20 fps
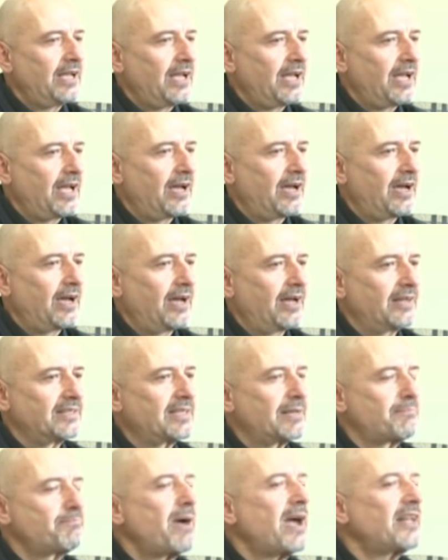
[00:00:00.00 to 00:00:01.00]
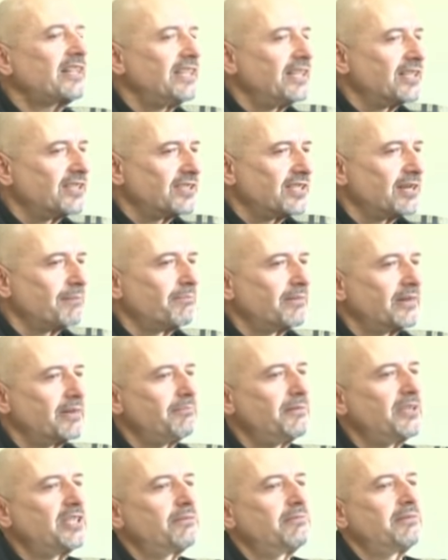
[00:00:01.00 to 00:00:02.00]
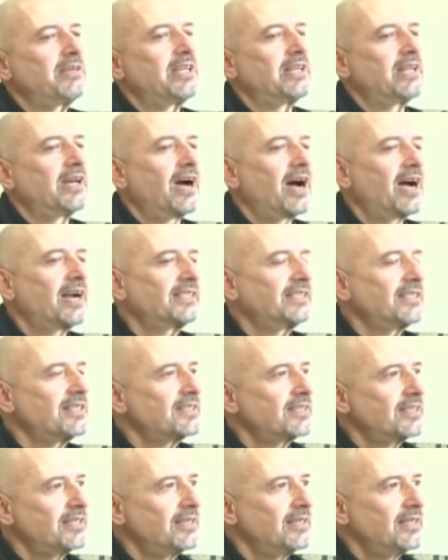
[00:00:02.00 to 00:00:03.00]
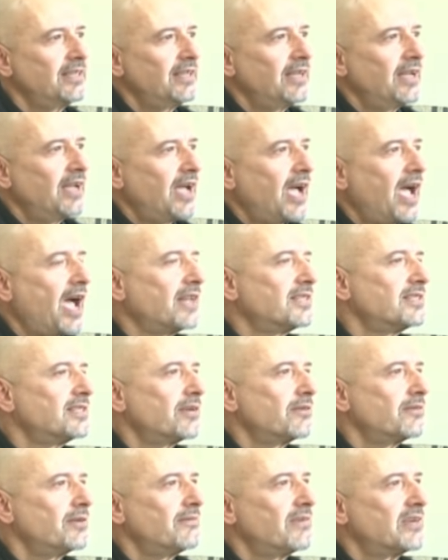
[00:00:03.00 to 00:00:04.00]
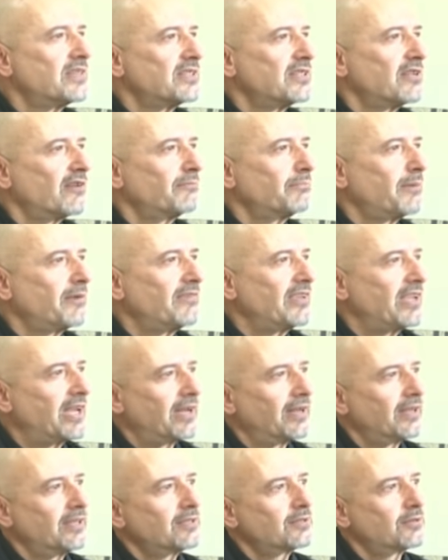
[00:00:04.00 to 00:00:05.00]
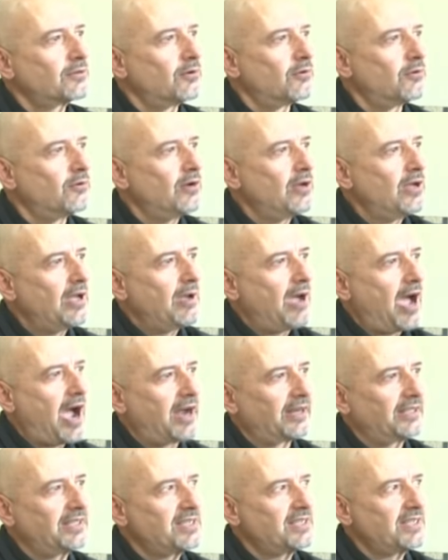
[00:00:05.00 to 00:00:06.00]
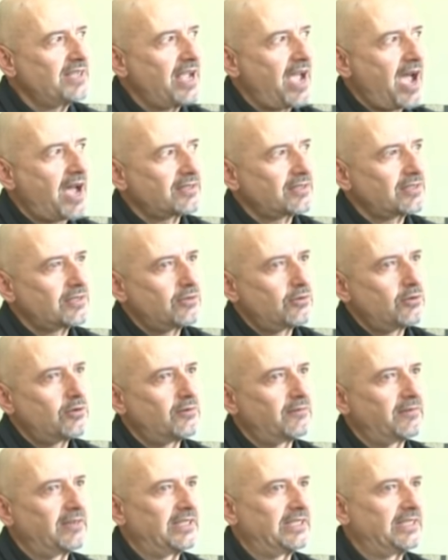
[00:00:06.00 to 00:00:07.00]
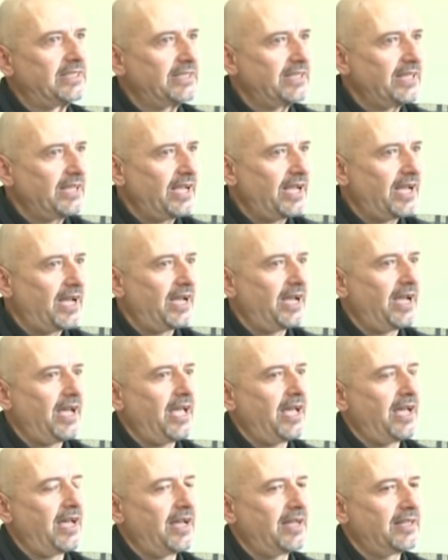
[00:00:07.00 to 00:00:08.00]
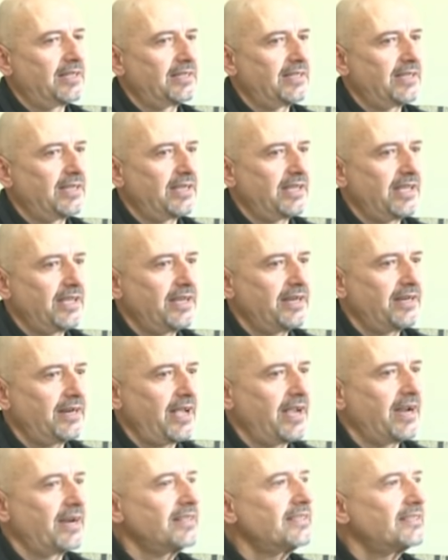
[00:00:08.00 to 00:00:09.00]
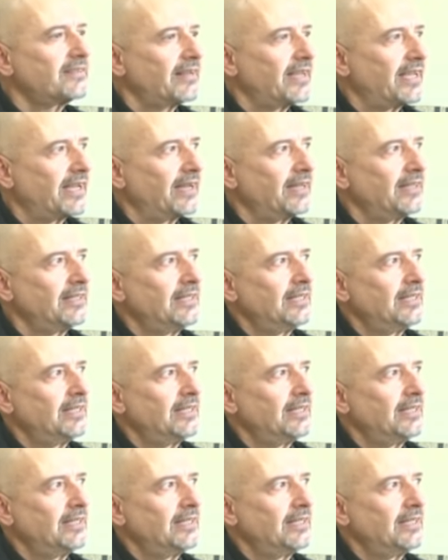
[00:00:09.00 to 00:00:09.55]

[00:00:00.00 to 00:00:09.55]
the partnership between RDC and the University of Pavia. So RDC has covered here Eritrea,